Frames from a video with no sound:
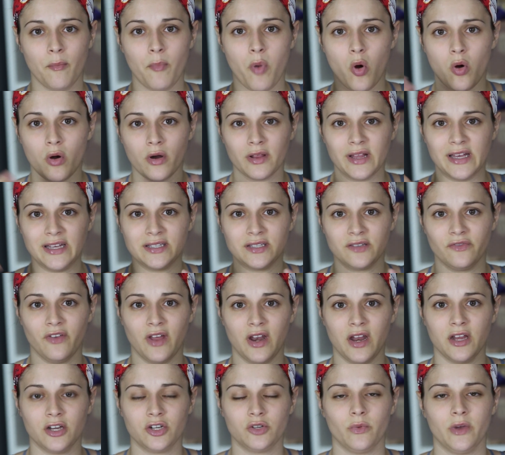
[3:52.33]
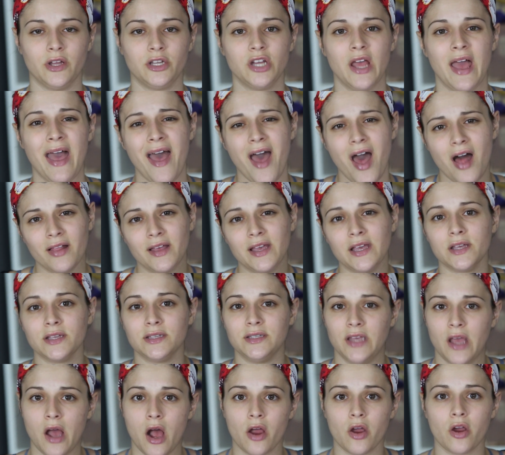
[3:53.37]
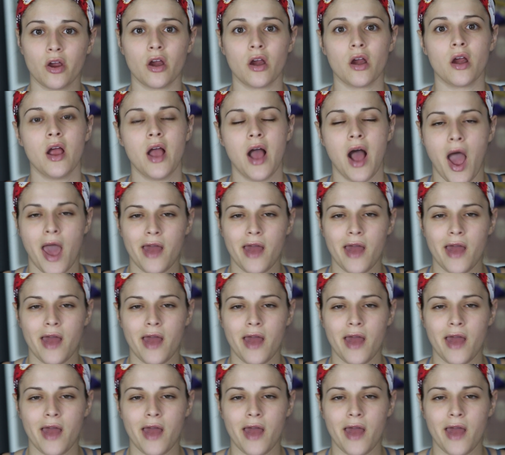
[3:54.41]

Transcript: poreless finish, which Ellie is younger.